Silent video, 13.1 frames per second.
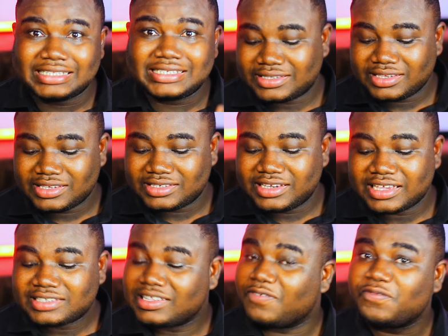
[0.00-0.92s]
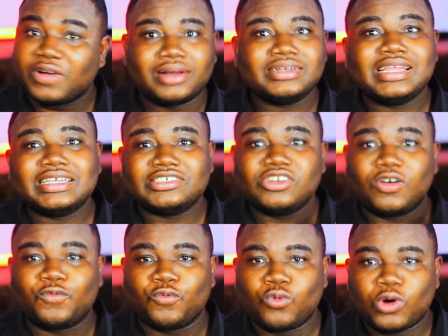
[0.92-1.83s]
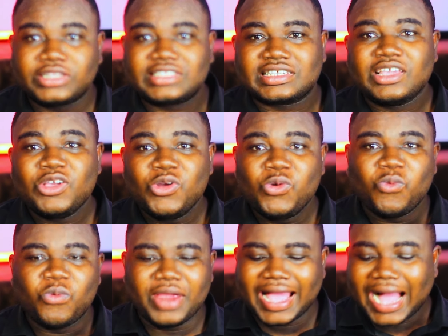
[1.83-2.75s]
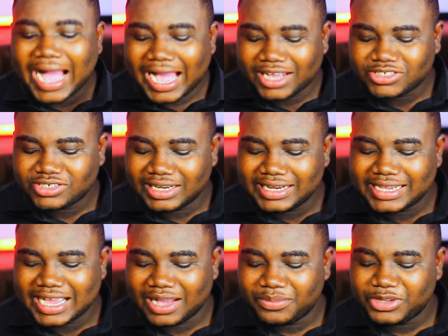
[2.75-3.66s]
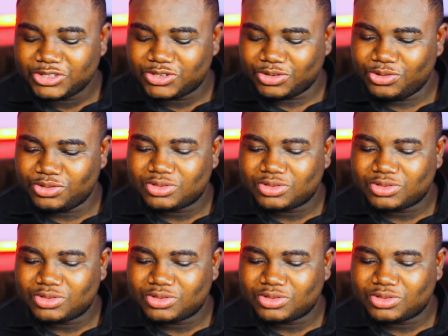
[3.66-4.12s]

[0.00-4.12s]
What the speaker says: This is just the foundation of what we are actually coming to do.